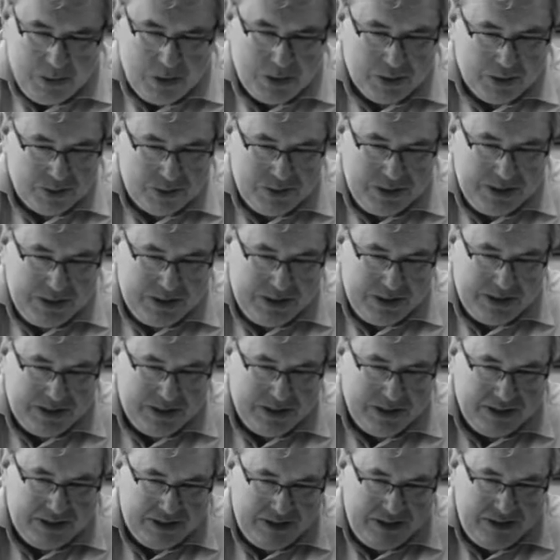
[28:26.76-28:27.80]
was really
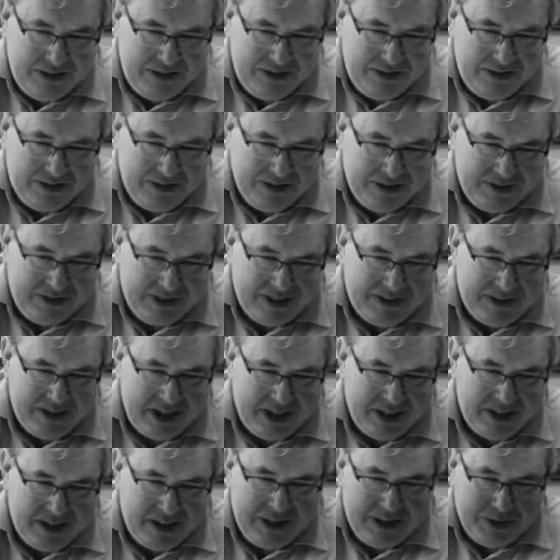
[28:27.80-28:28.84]
the
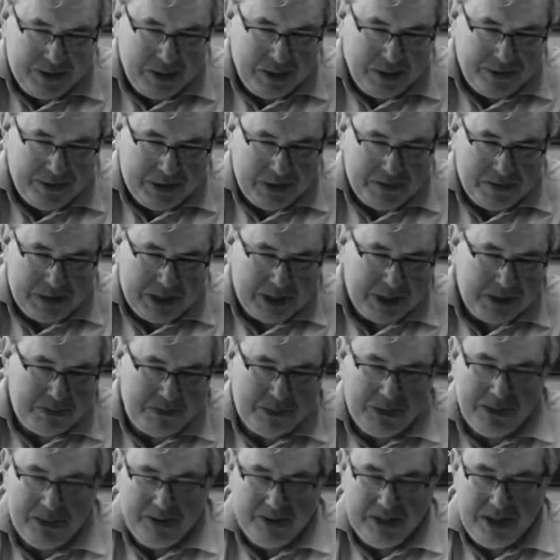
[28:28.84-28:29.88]
decade of the
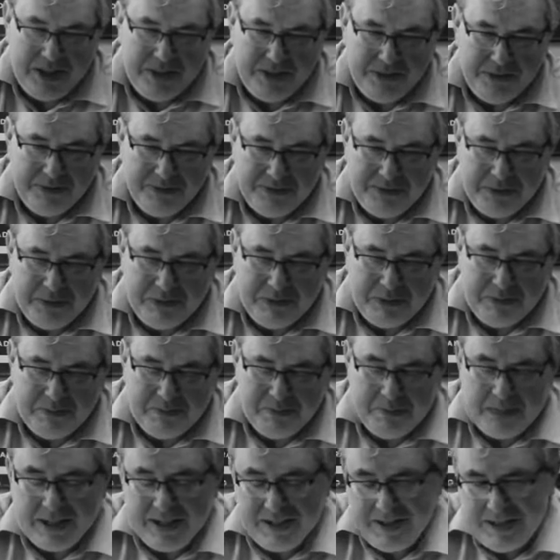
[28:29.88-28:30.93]
Blaxploitation films.
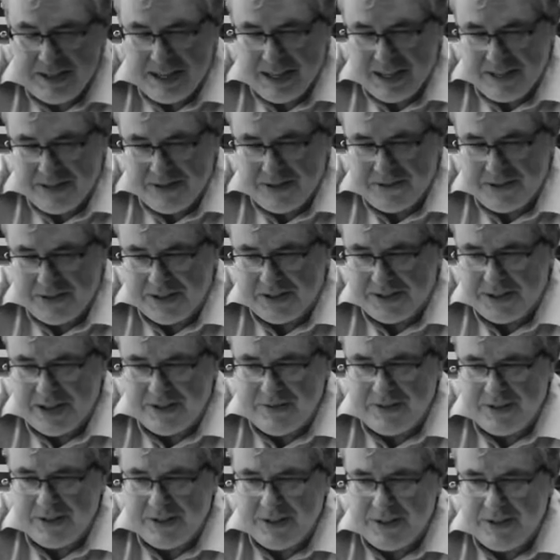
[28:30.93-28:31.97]
By the end of the
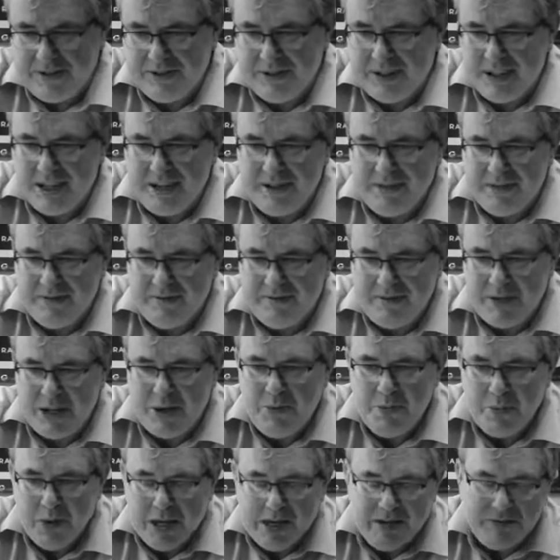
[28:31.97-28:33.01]
70s, they
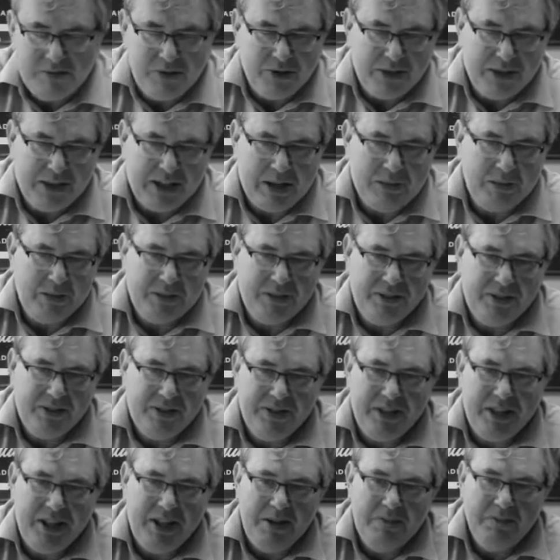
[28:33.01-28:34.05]
were running out of
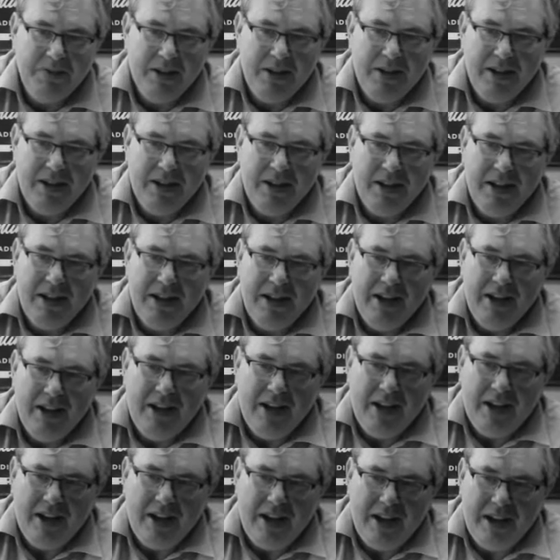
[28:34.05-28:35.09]
steam.
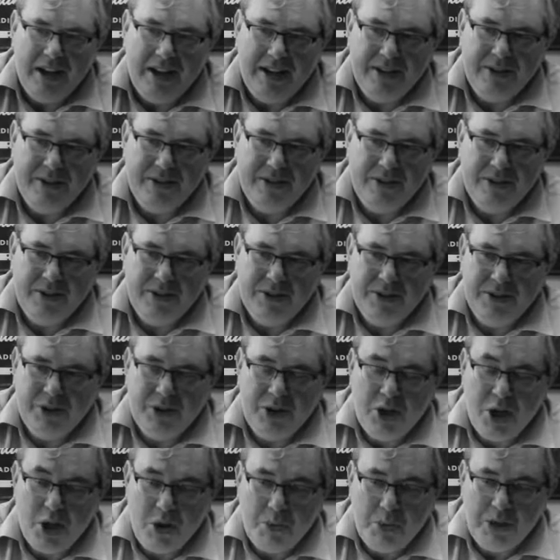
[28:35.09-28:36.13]
And the
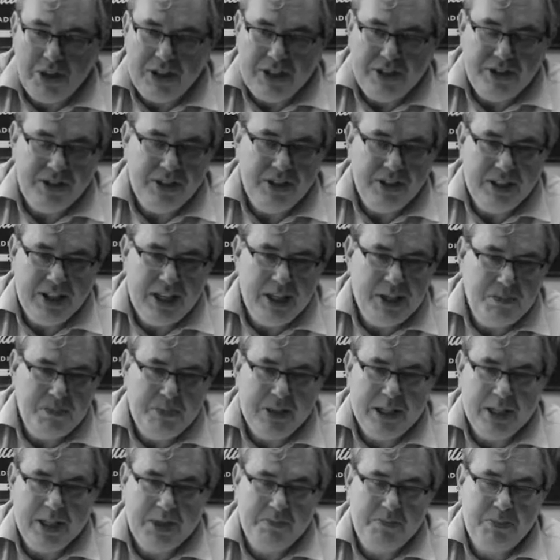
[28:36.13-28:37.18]
coalition against
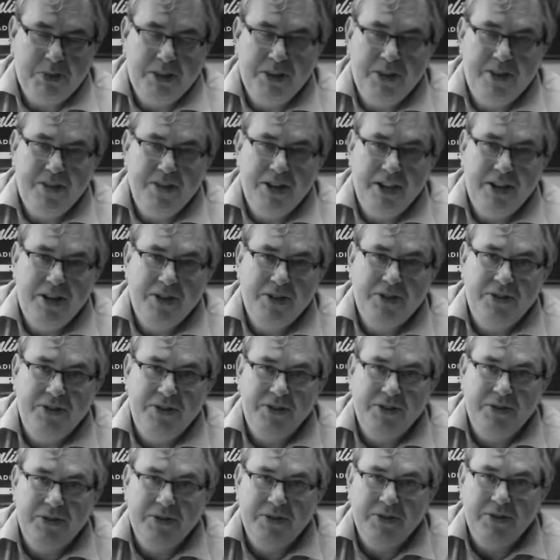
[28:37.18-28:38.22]

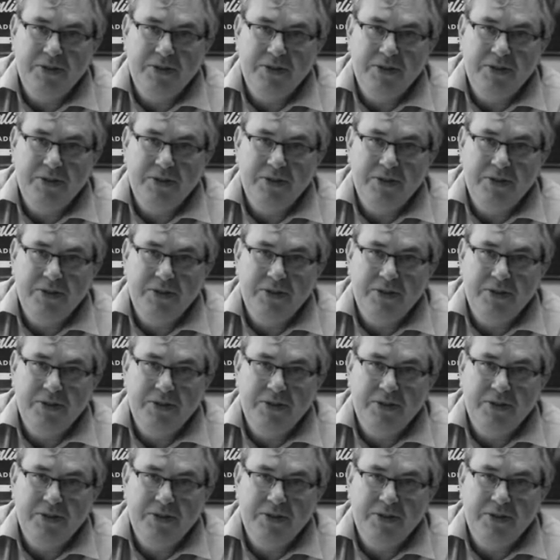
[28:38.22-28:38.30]
Blaxploitation